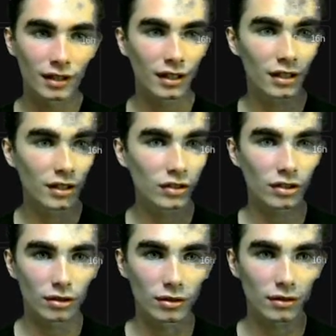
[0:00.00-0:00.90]

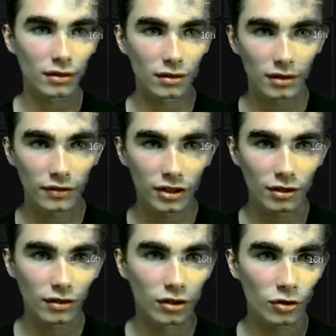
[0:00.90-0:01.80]
So if you go to
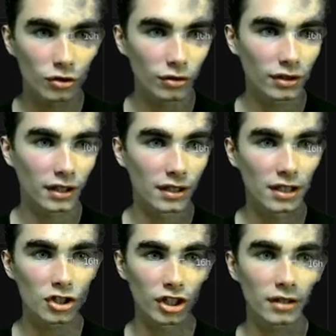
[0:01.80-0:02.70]

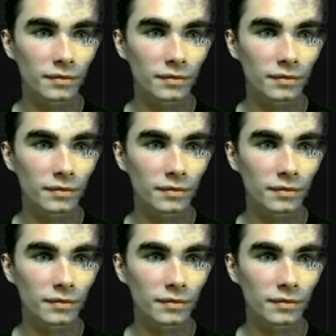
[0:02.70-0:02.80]
nostrudel.ninja,